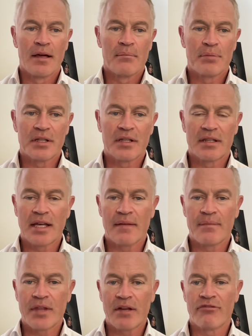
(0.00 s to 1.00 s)
but they
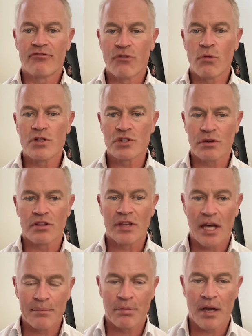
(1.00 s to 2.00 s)
they force your
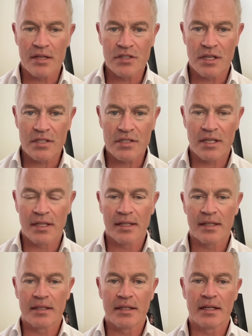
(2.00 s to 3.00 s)
thought process. And
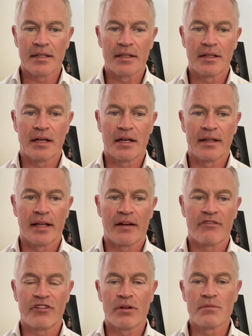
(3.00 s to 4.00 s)
uh, unlike
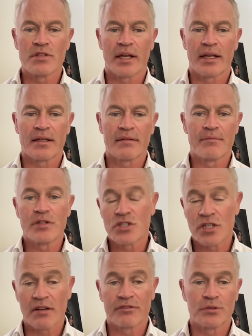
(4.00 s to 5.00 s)
films like The
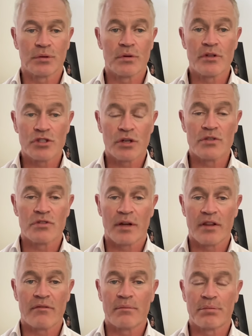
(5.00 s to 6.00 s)
Shift or, or The Chosen or
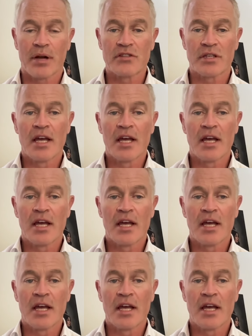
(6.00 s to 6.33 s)
other project,